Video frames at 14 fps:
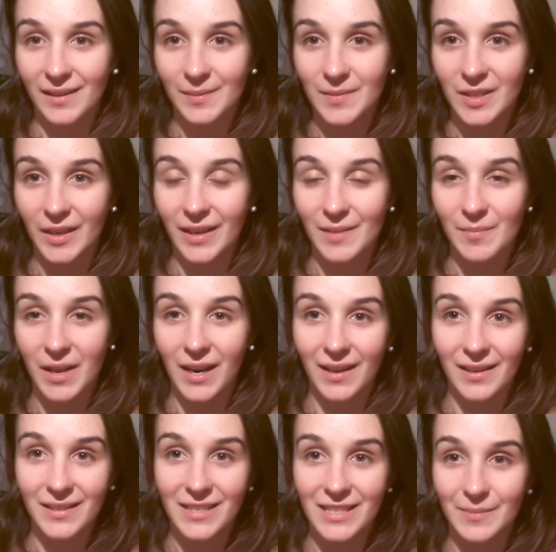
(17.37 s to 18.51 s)
so I had my
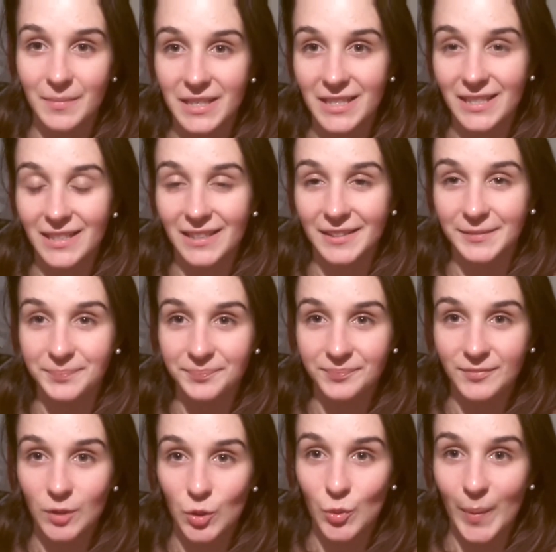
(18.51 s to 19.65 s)
lunch and my dinner
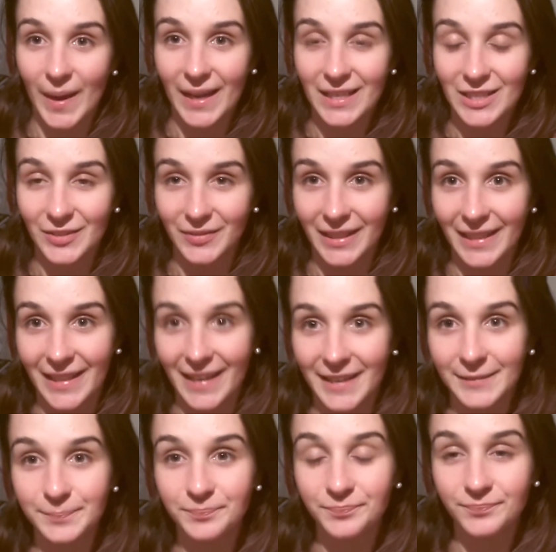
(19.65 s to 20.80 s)
all packed and ready
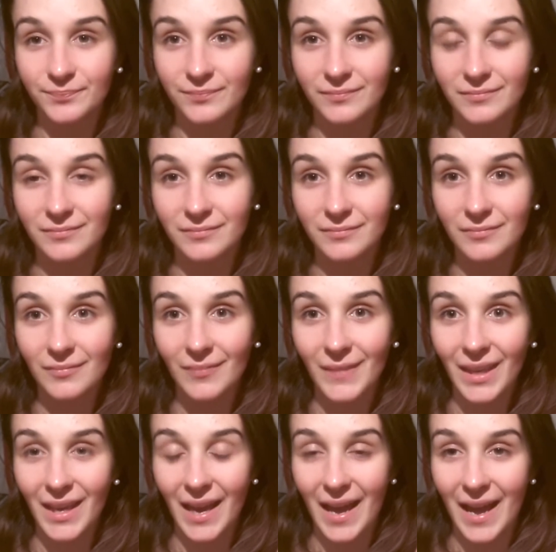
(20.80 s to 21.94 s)
there.
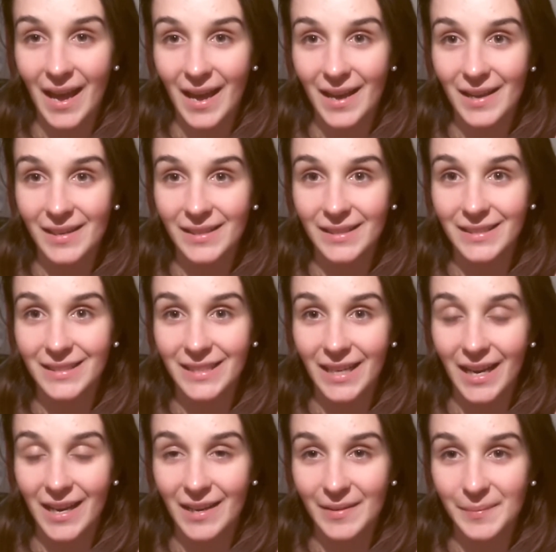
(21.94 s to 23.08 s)
And
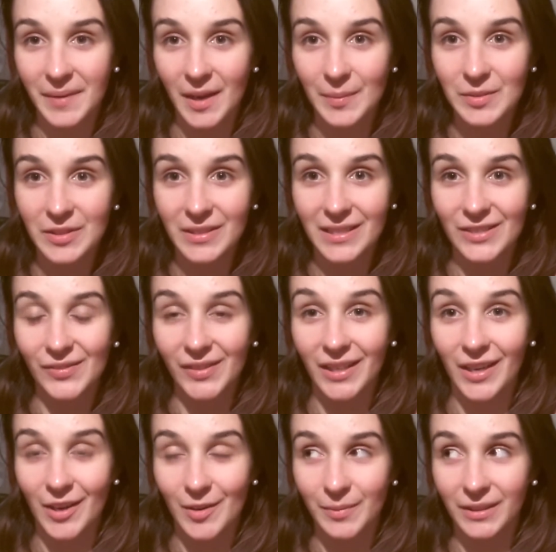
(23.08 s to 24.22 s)
I'm doing this
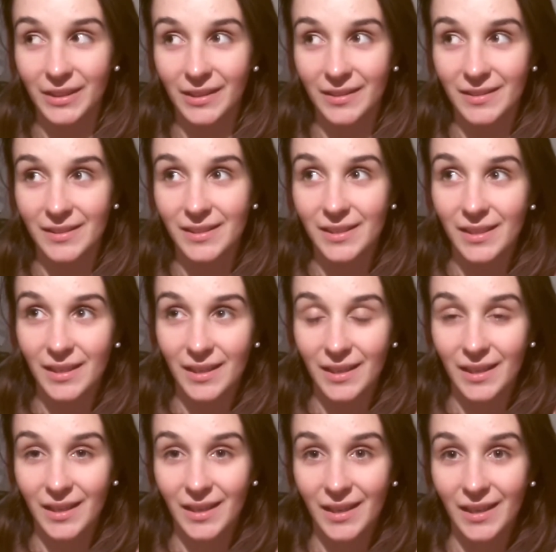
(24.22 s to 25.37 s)
video because
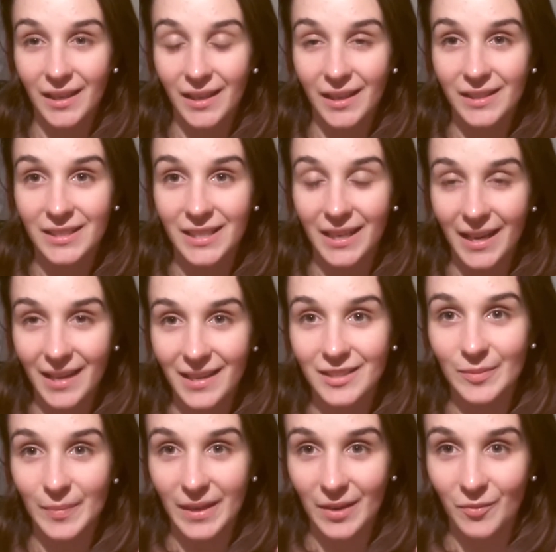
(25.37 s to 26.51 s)
today has
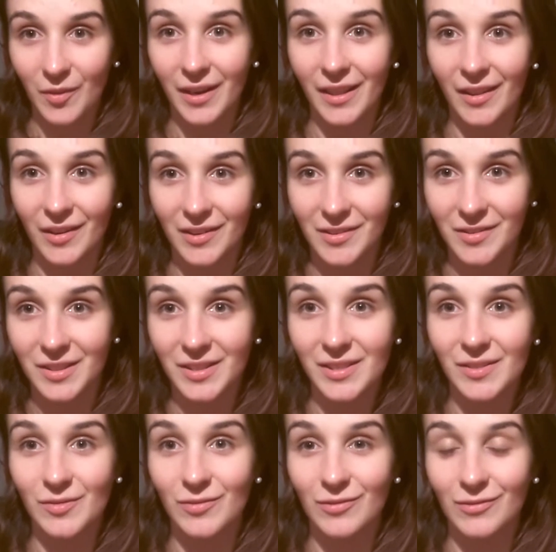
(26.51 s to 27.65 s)
been one of those
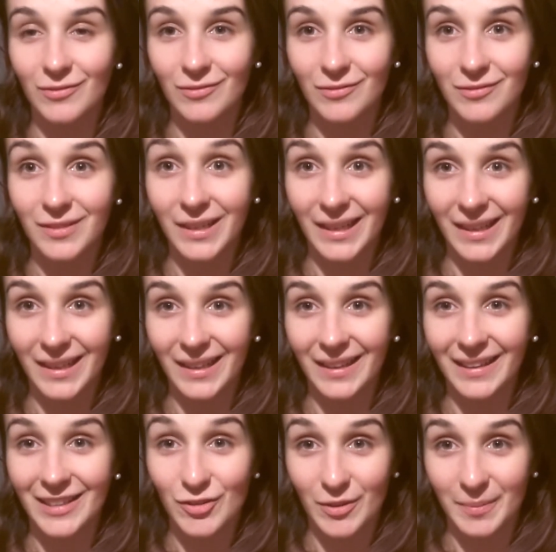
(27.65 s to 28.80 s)

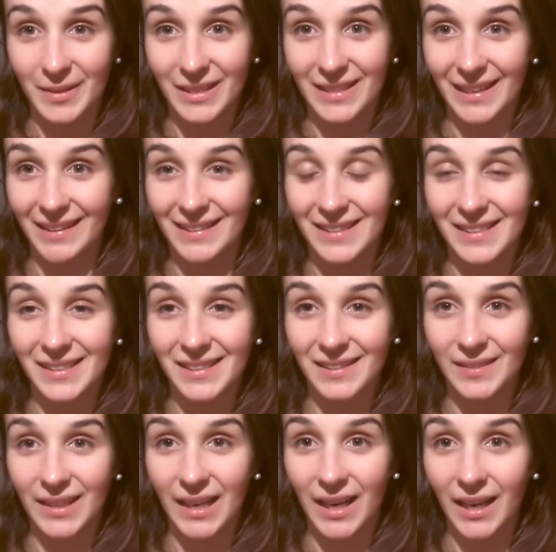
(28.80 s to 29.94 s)
really trippy days.
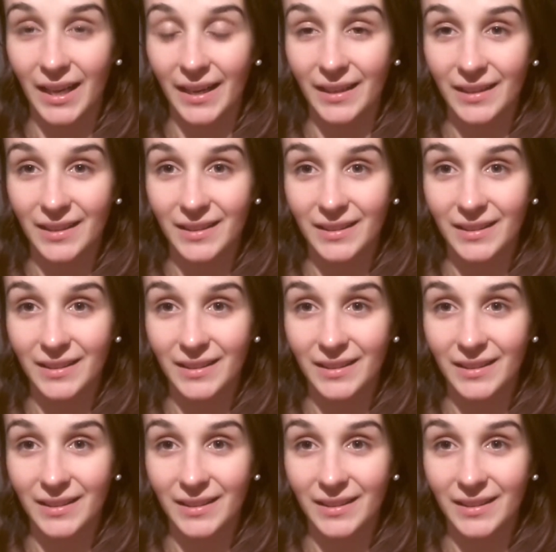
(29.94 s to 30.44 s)
I